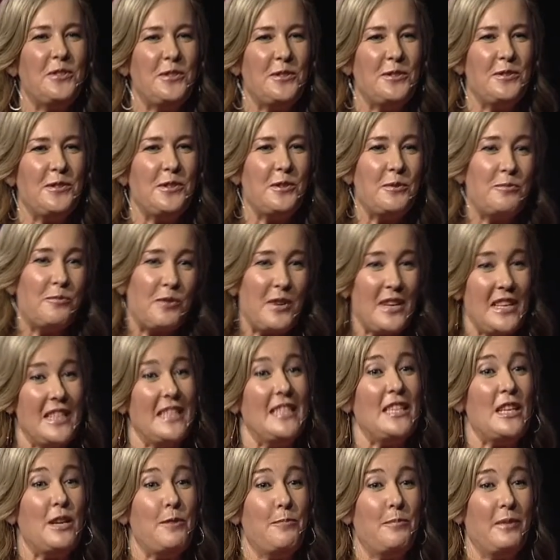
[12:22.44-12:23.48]
you to
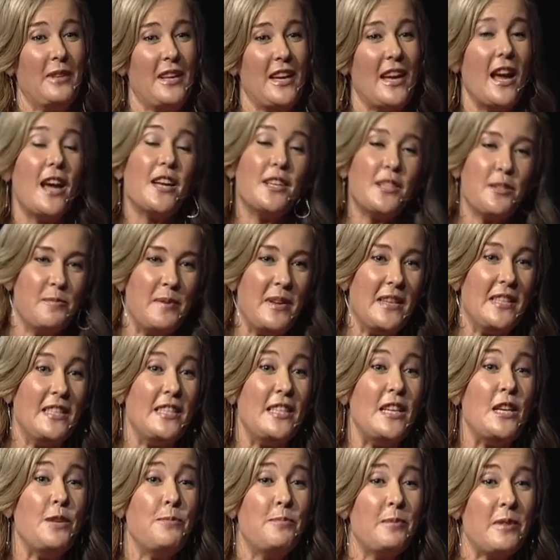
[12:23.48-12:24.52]
breathe deeply and to be
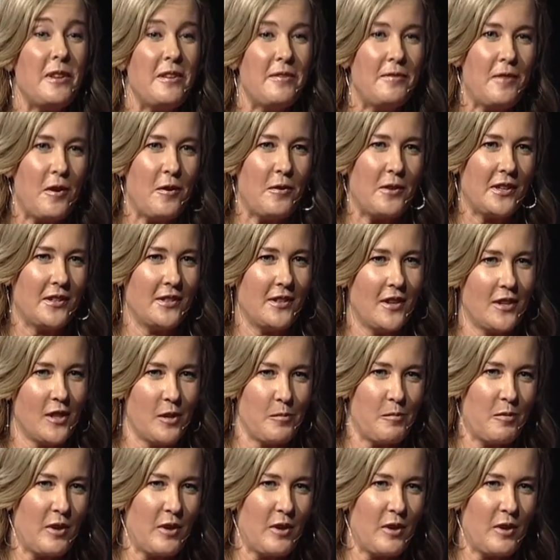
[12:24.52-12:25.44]
deeply focused on the